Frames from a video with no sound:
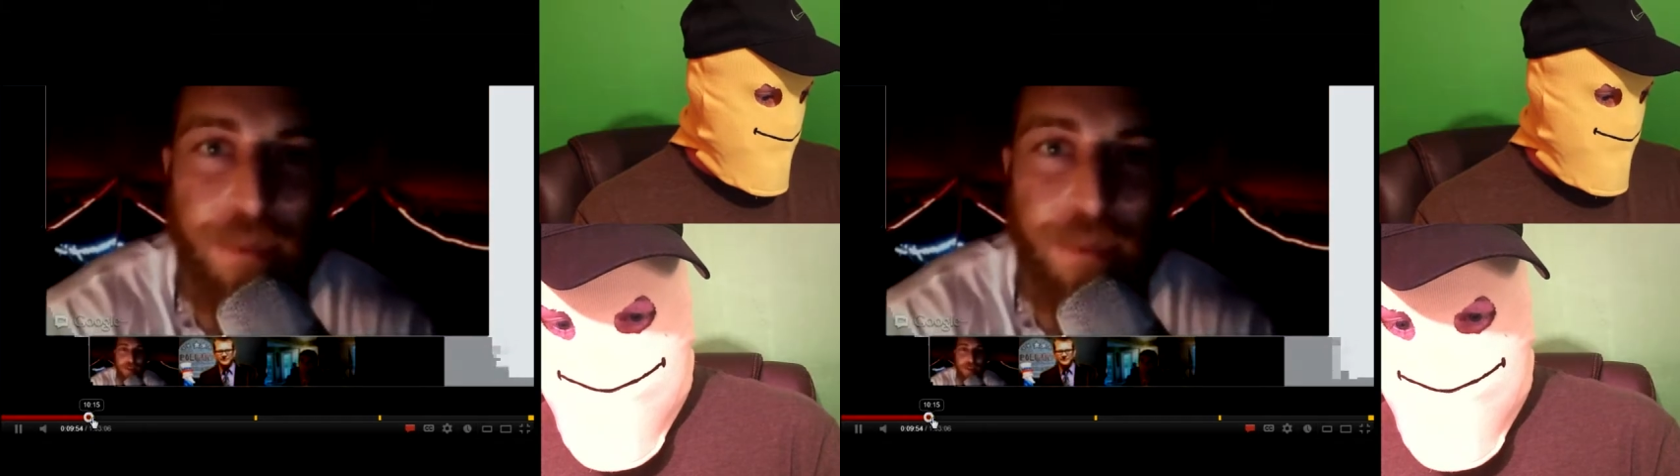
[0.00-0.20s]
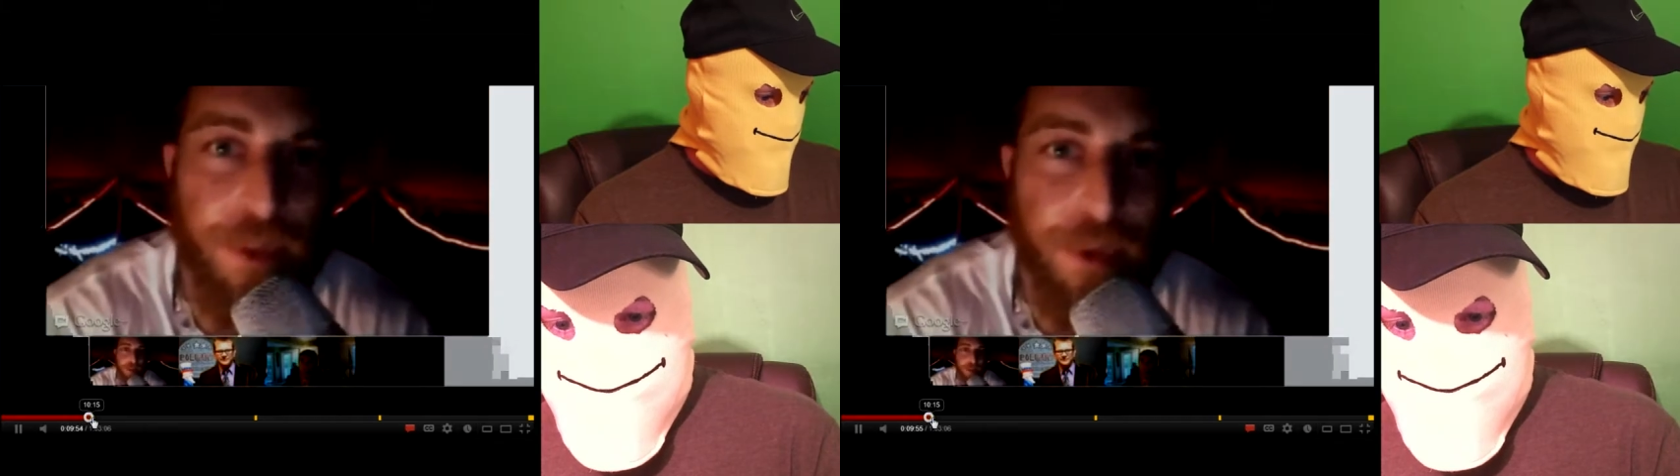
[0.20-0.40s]

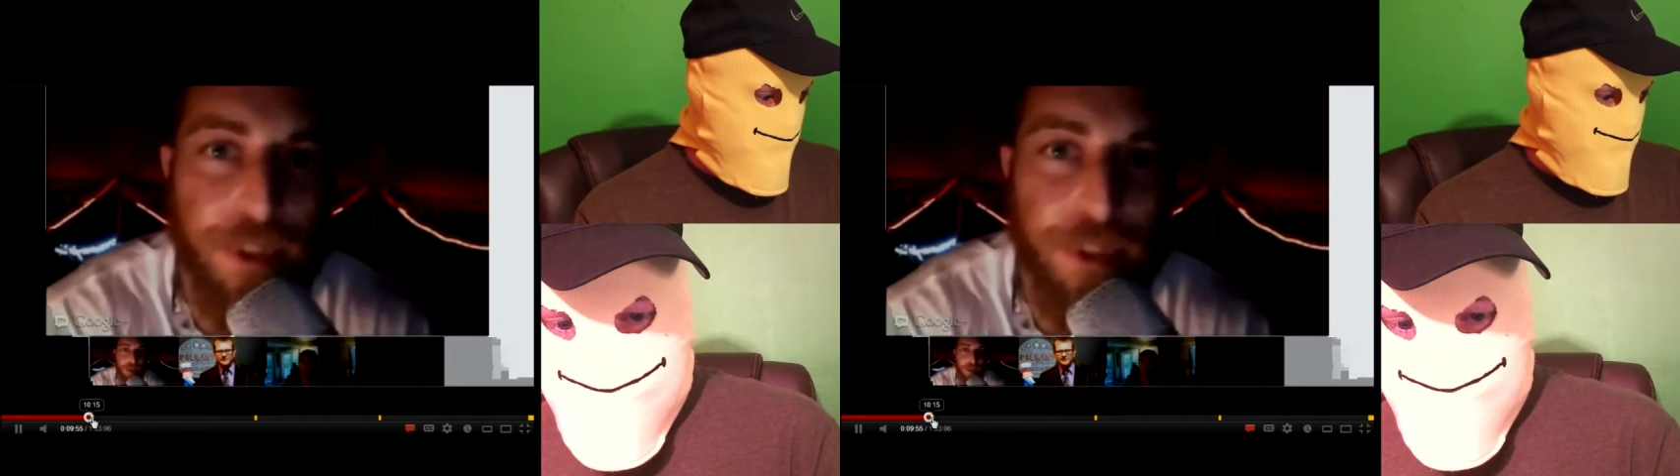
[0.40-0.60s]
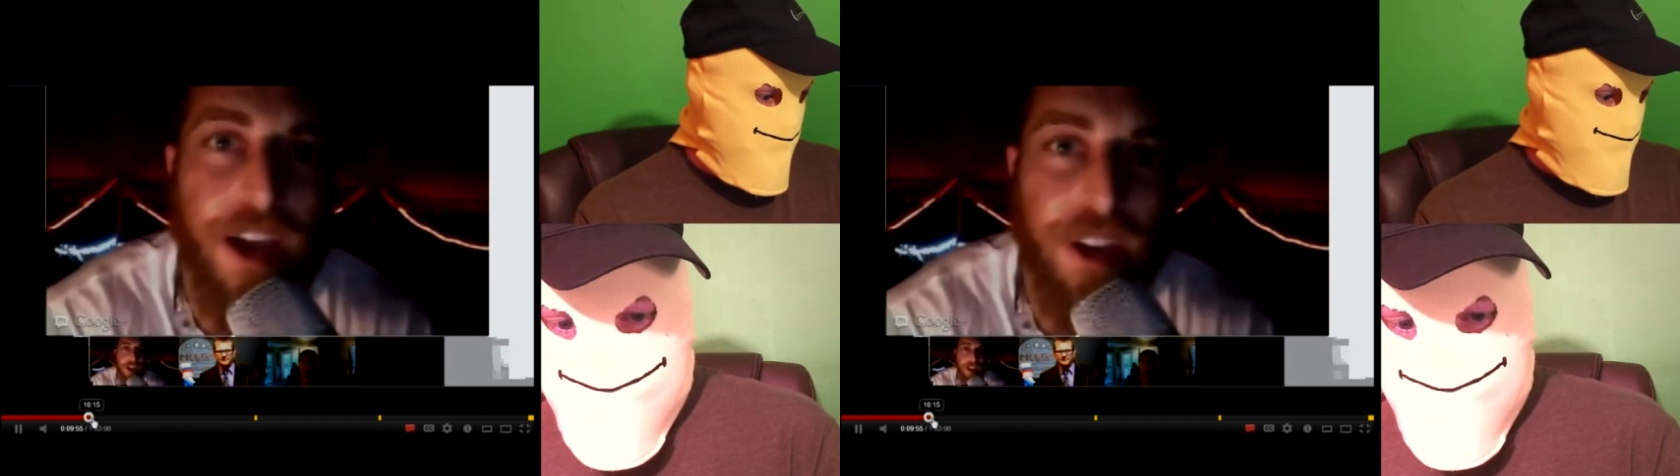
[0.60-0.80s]
the
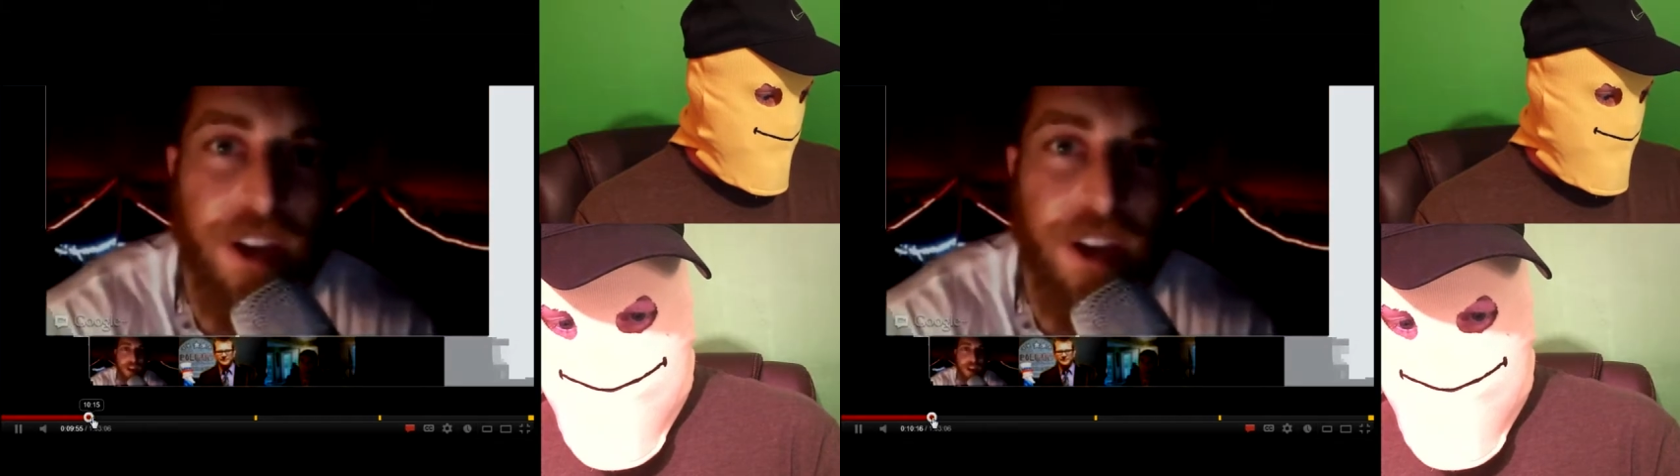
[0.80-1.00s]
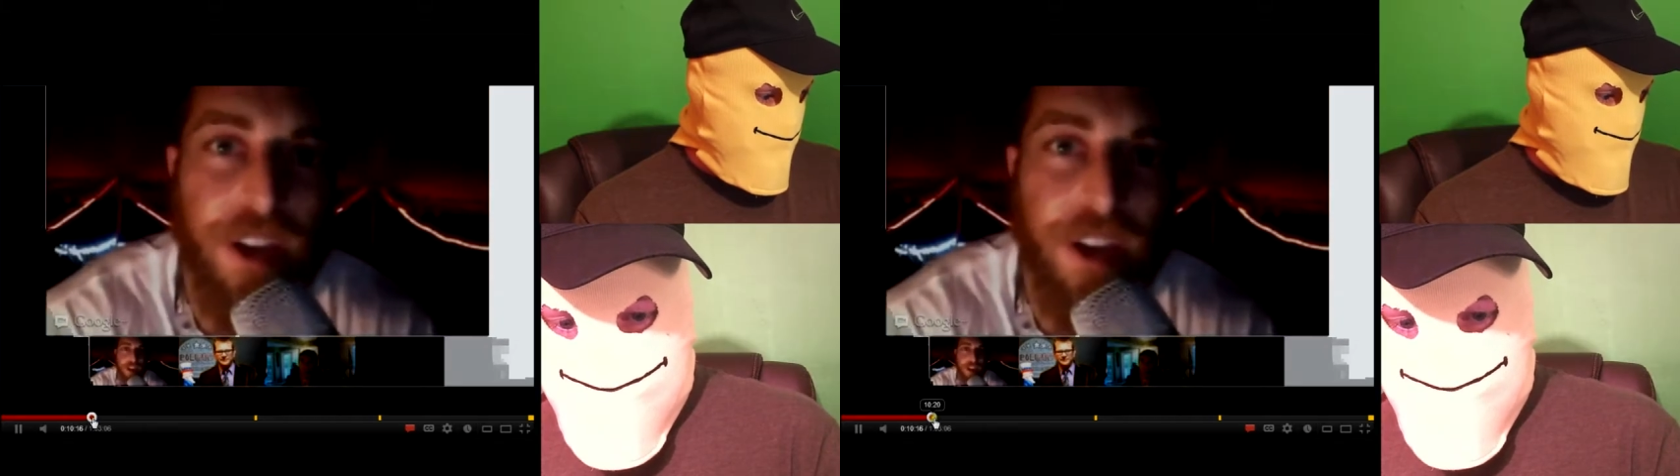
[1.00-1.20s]
terms that we're
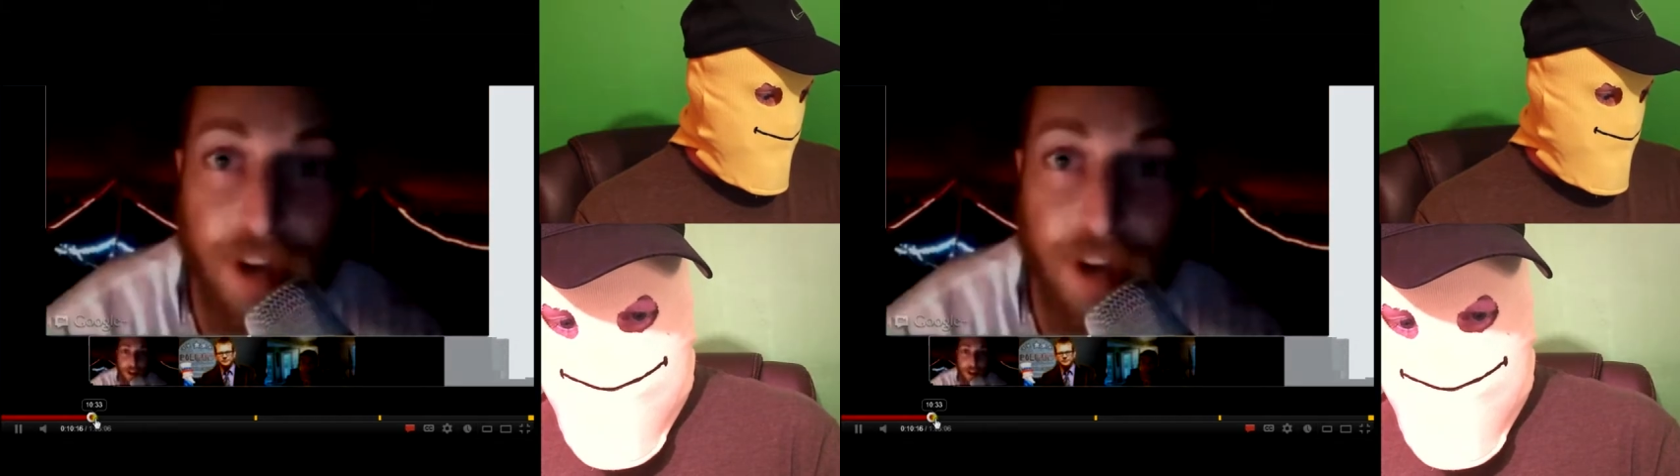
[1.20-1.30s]
talking,